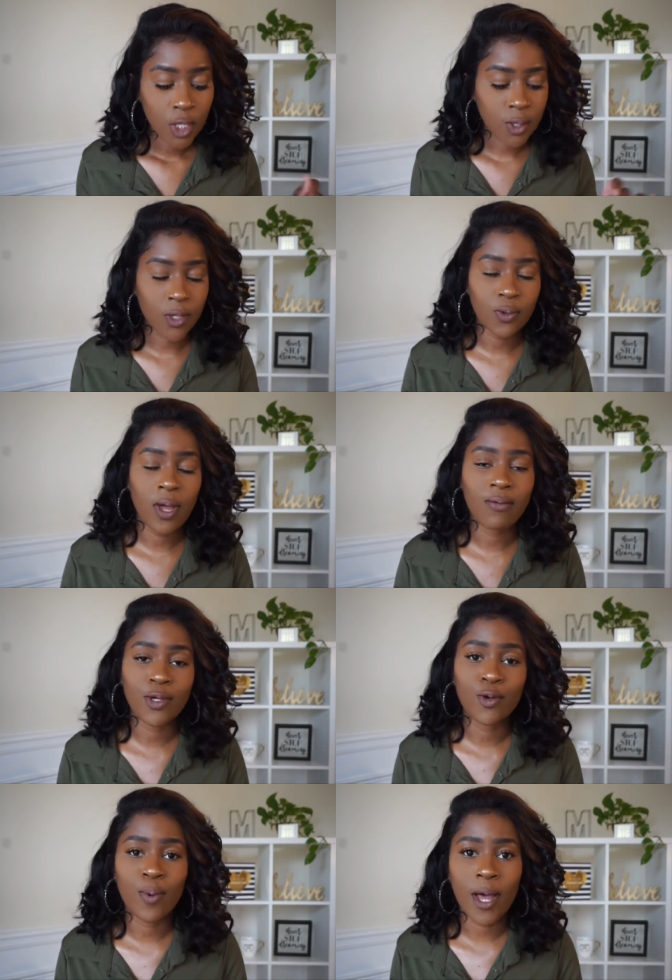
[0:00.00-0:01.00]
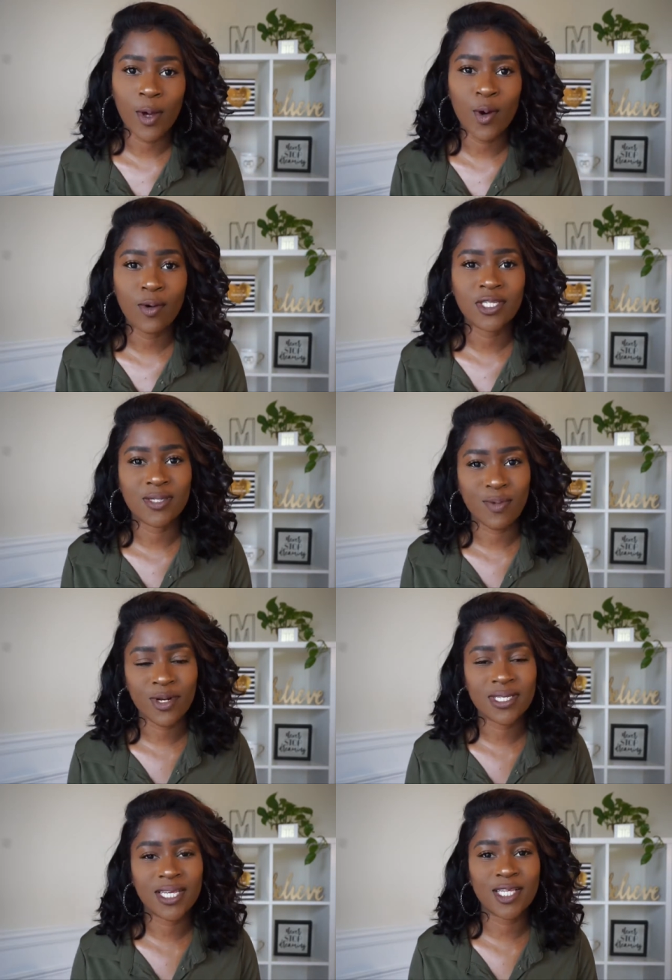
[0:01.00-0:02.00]
So I do have a coupon code, which is
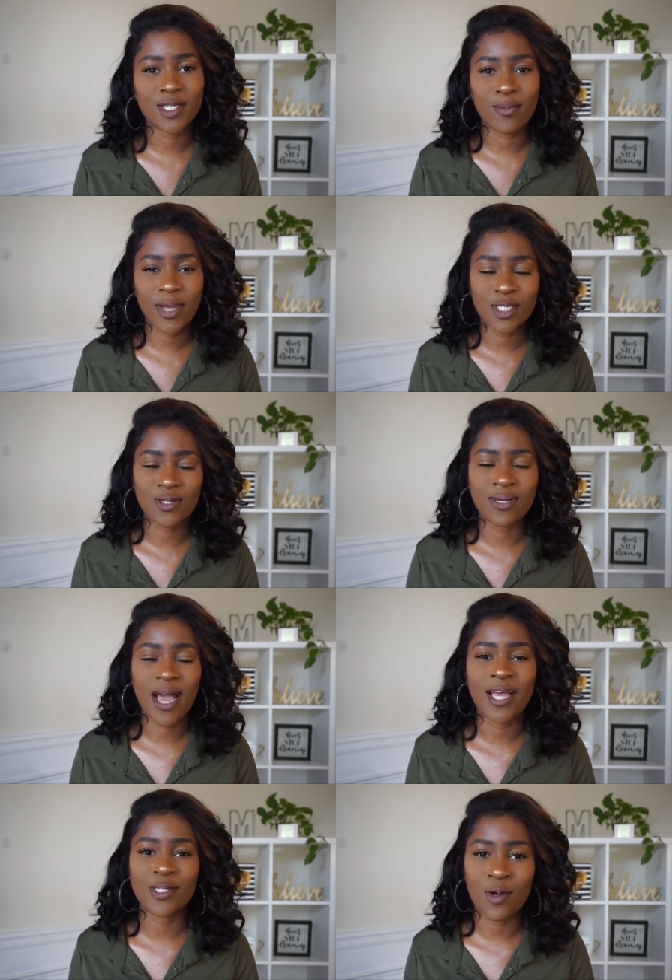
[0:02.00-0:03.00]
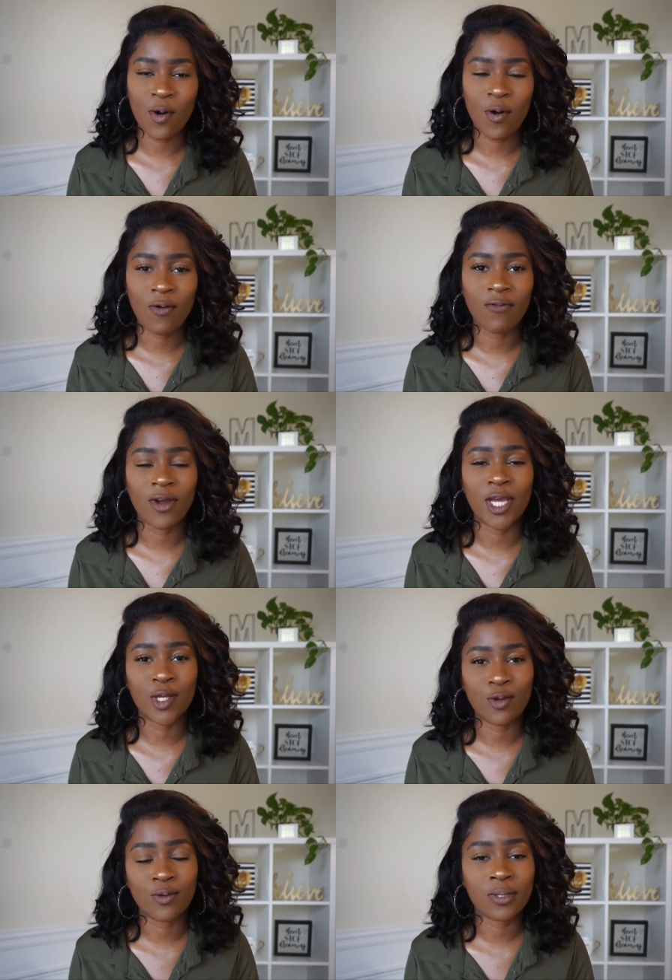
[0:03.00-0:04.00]
Mona10, so make sure you guys go over
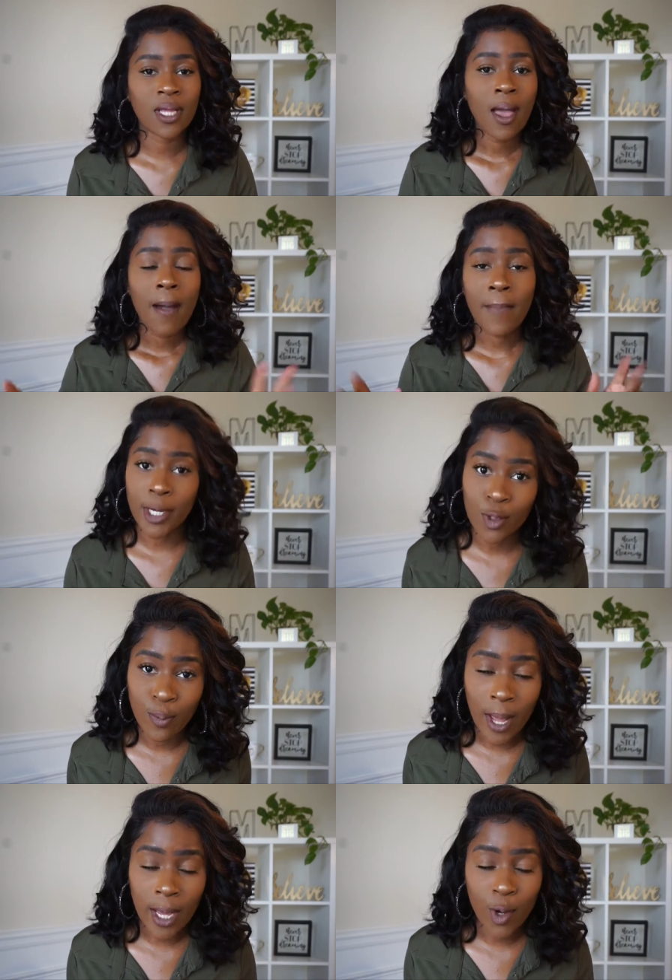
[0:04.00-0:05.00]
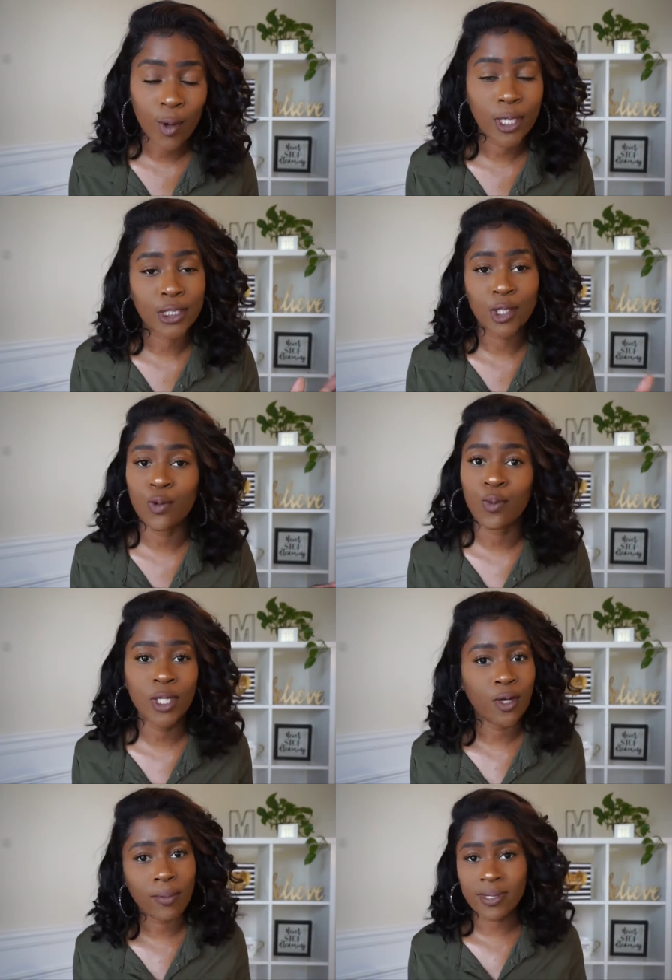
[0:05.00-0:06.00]
and use my coupon code, because then you
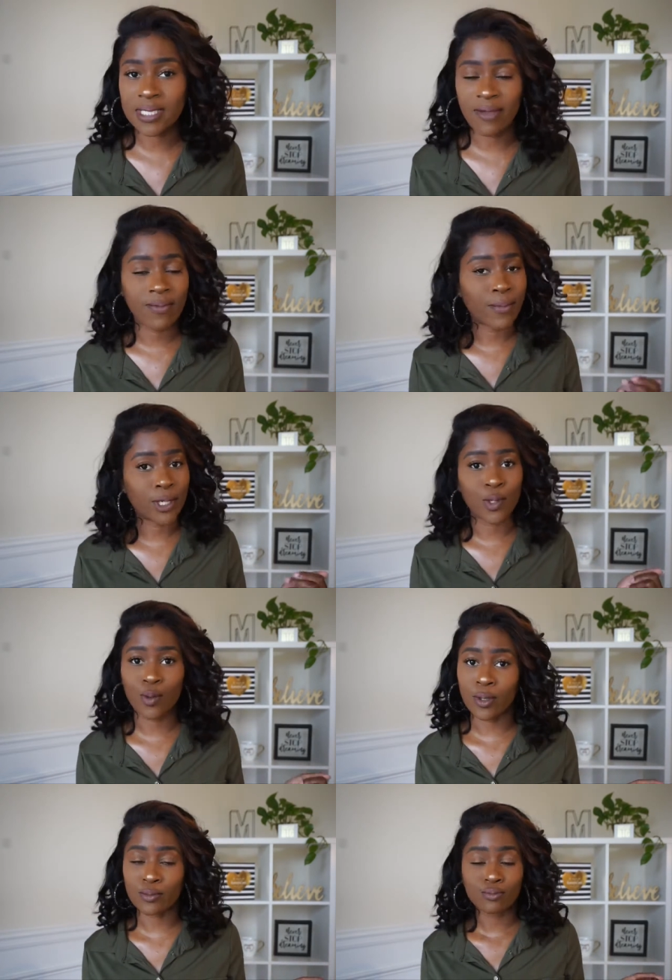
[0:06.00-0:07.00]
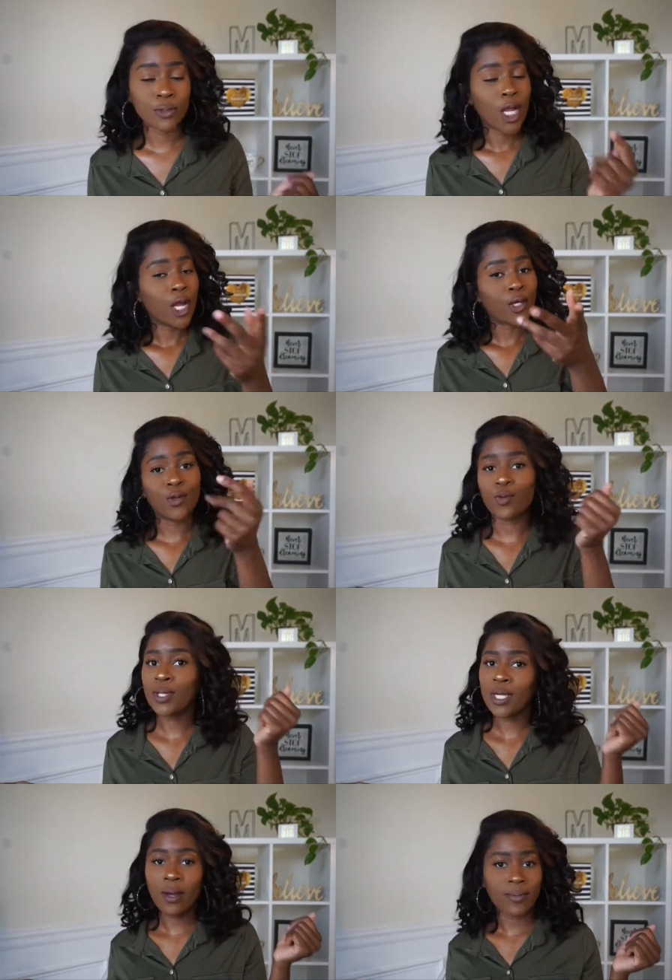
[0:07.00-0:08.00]
really gonna be saving money, girl. You
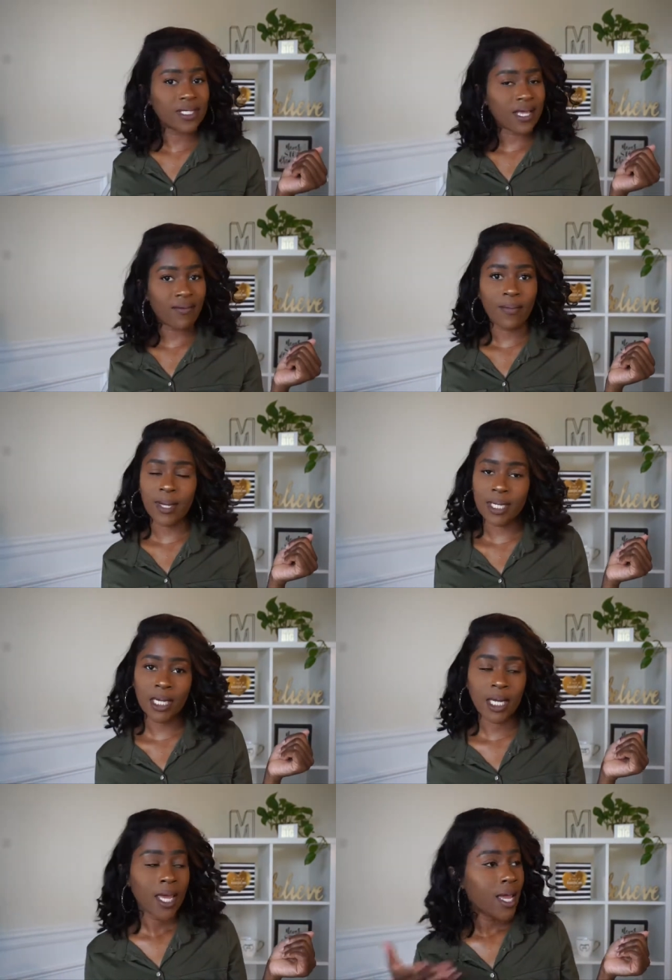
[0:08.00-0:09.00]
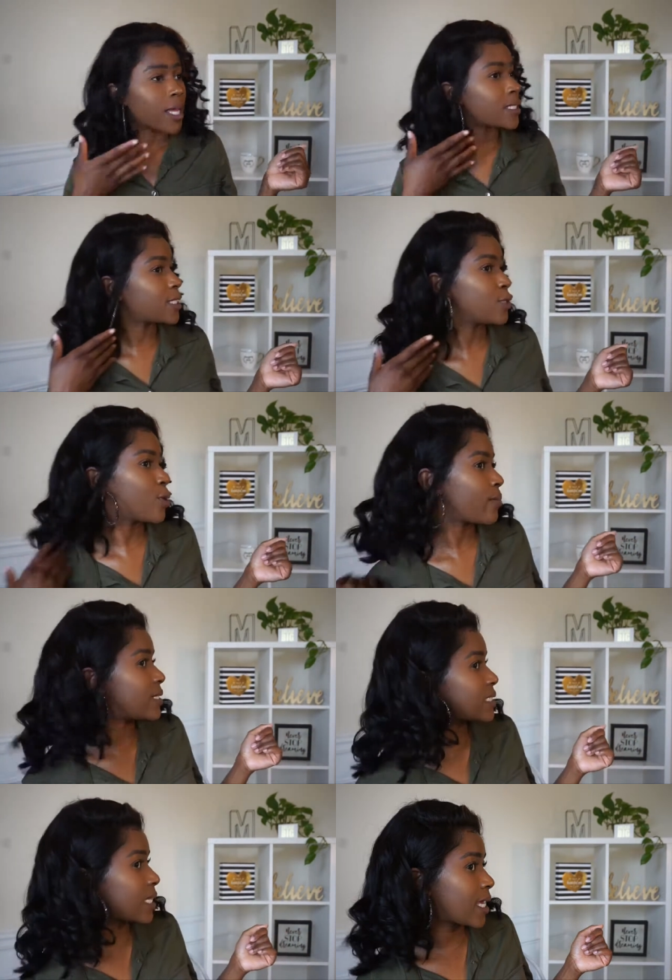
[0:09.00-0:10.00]
really gonna be saving money, and then you're gonna be
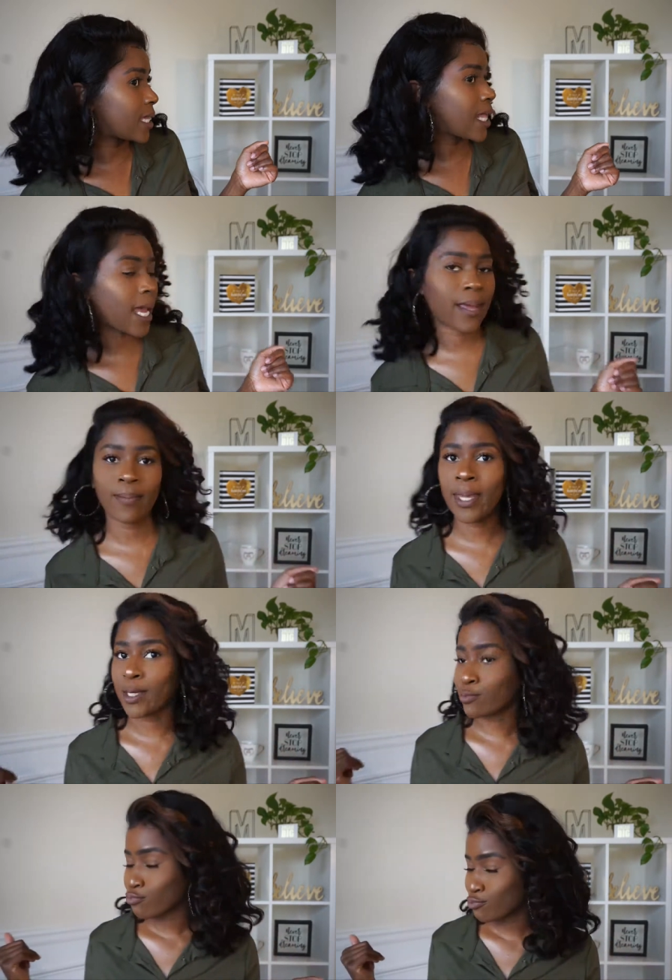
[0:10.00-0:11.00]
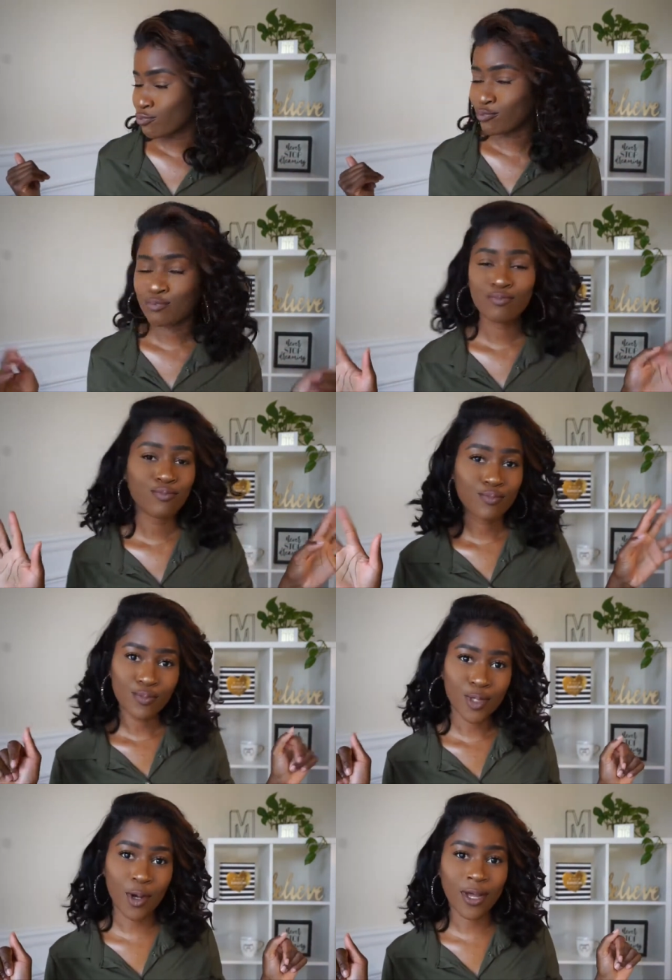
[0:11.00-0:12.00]
slaying like me.
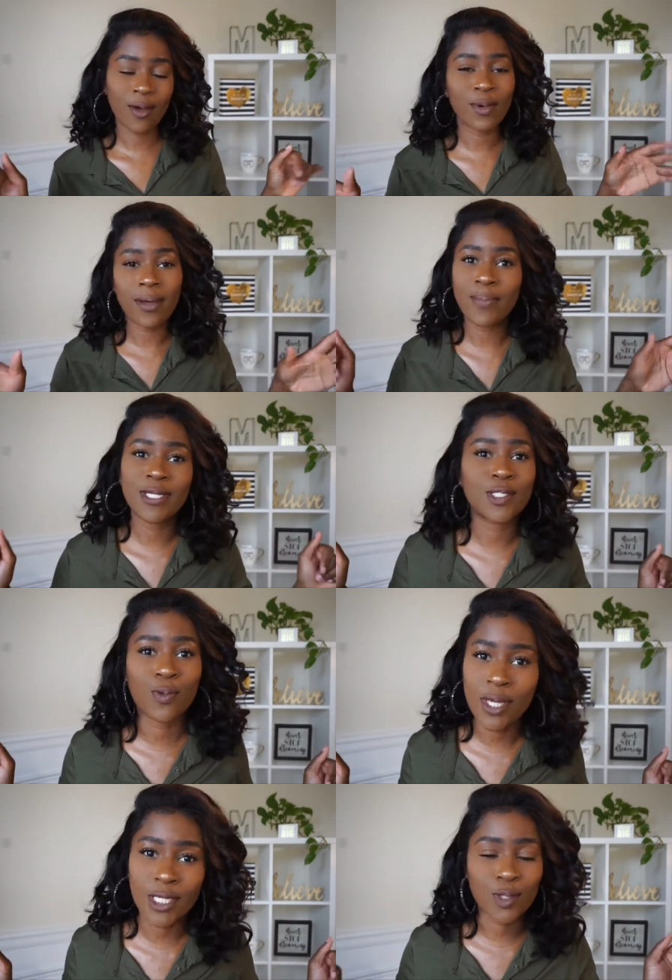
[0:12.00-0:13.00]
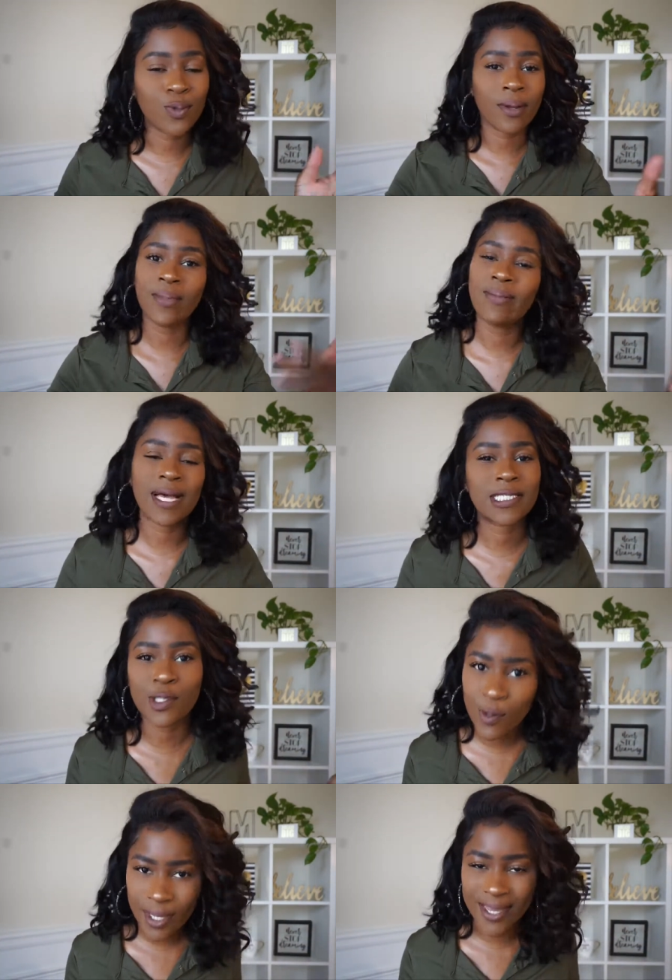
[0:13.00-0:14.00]
Okay, we can be twins. Who wanna be my
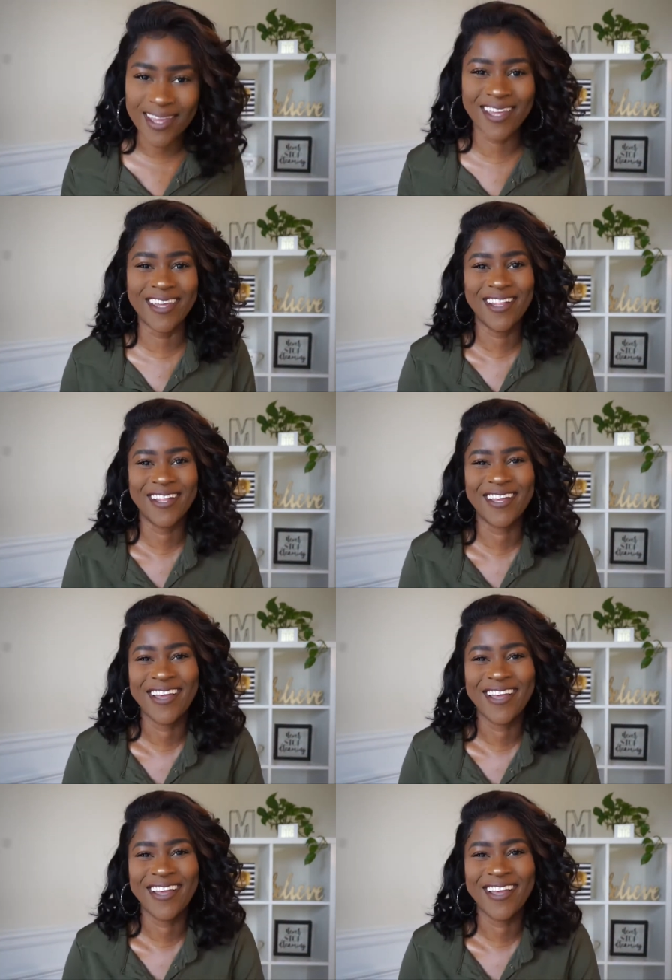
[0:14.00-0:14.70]
twin?